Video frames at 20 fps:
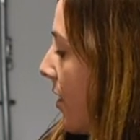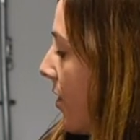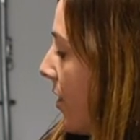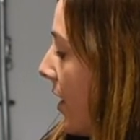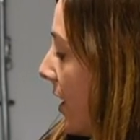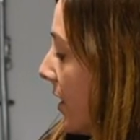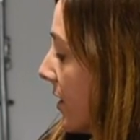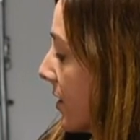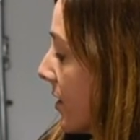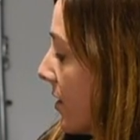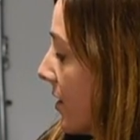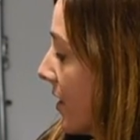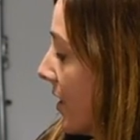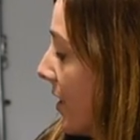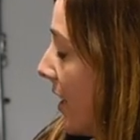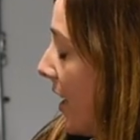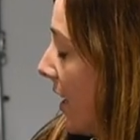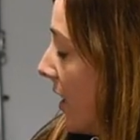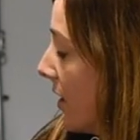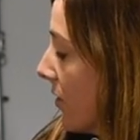that
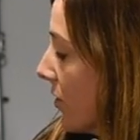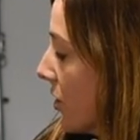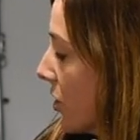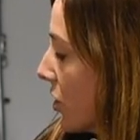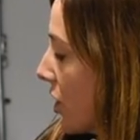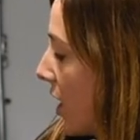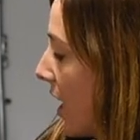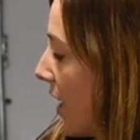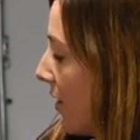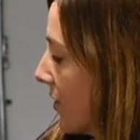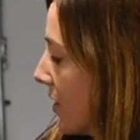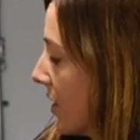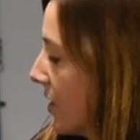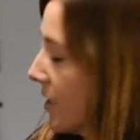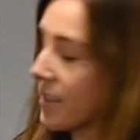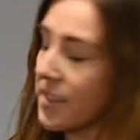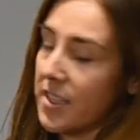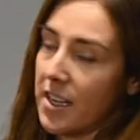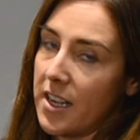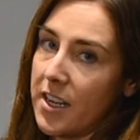the head of the shaft
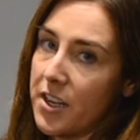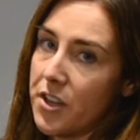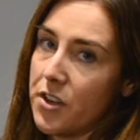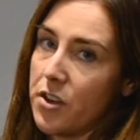is a